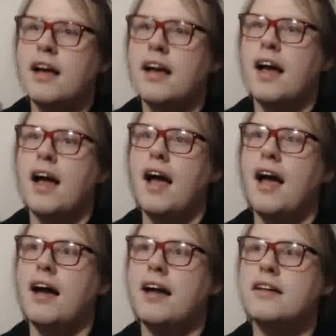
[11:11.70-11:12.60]

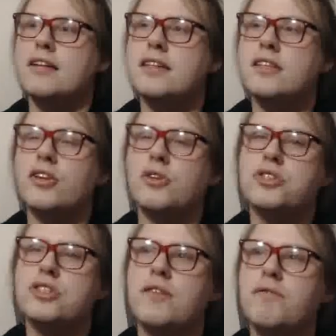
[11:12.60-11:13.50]
And there's
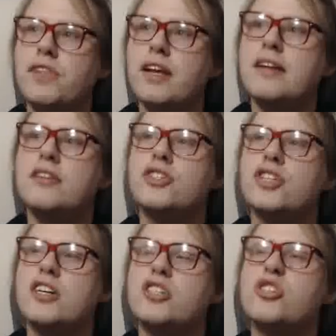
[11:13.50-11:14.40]
something
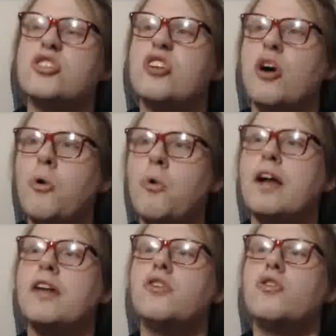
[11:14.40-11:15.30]
just so
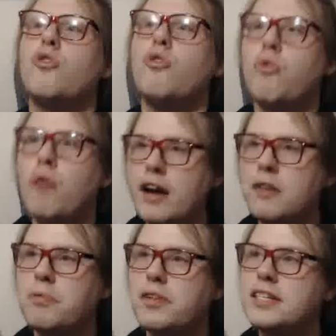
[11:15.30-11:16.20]

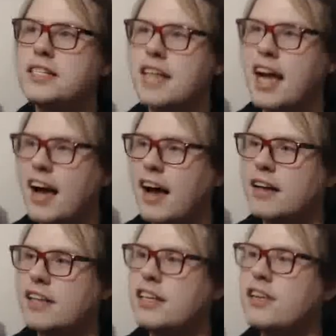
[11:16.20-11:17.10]
incredibly sad,
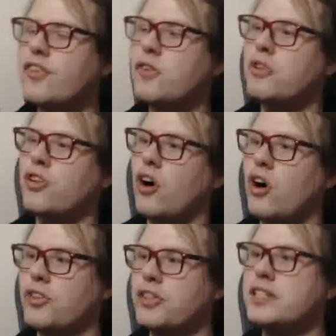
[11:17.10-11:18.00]
even with all
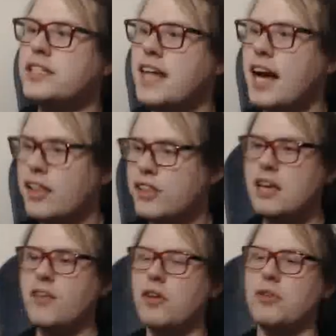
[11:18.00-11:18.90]
the death,
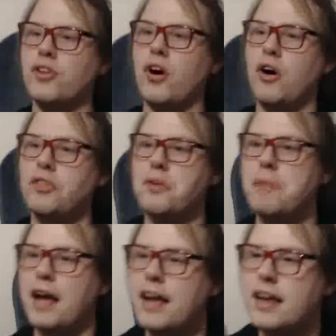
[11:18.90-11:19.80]
even with all the
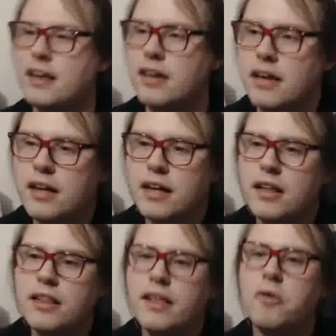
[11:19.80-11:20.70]
pain,
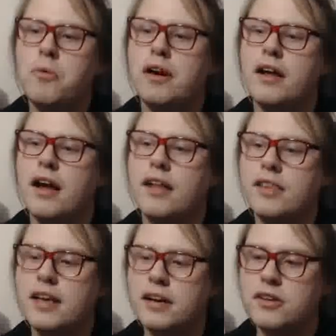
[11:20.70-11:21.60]
that when at the
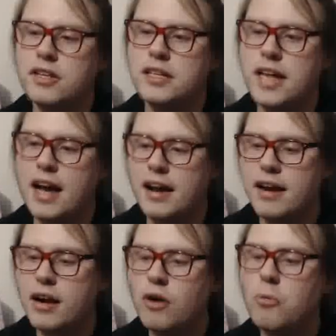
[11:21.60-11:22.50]
end of the day,
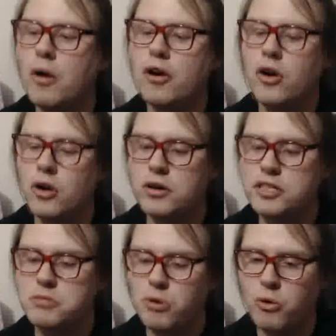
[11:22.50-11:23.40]
what hurts
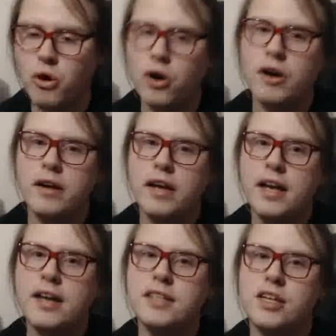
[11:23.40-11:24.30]
more
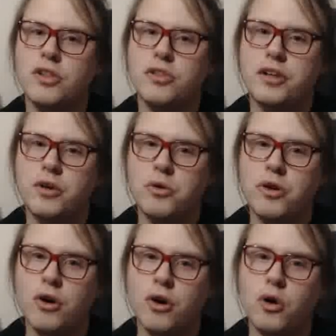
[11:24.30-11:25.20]
is a little
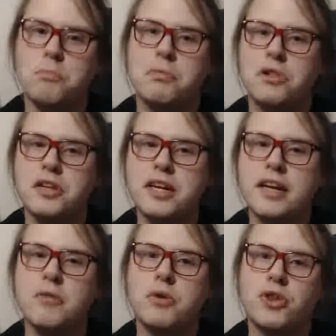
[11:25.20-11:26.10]
girl pleading
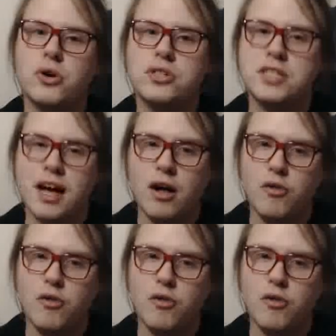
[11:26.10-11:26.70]
with herself